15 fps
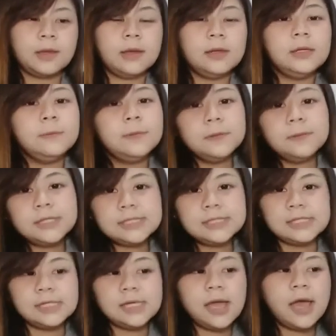The
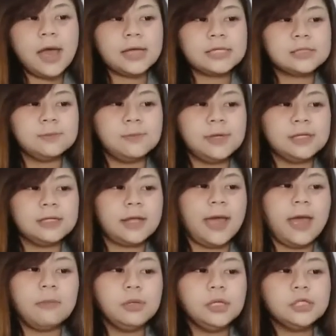BBC has been
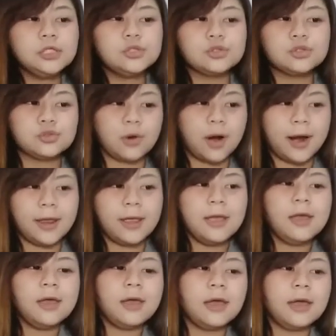able to try
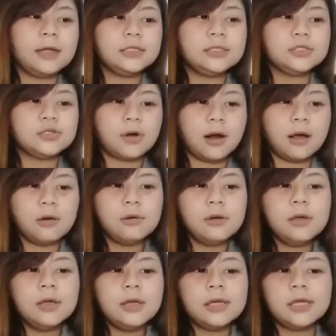and draw
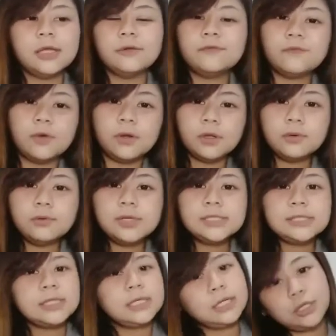in followers
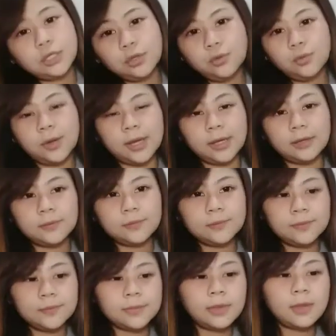in a new way.
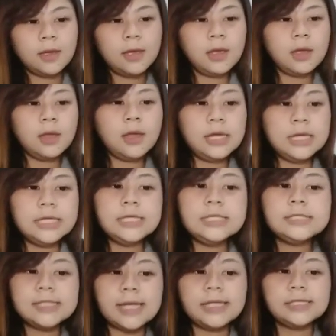He
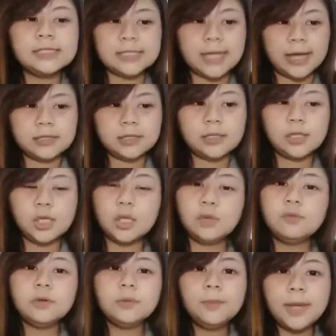said that it
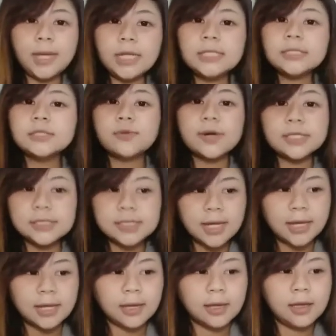would be
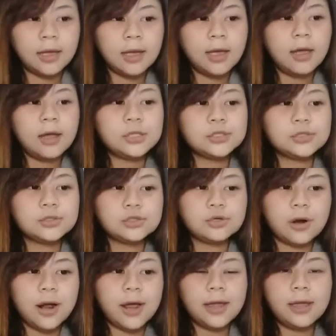interesting to
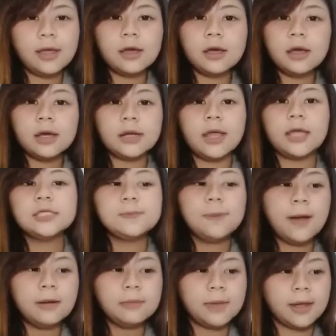try an
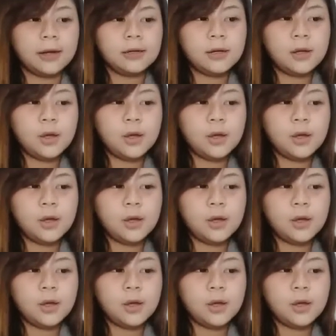experiment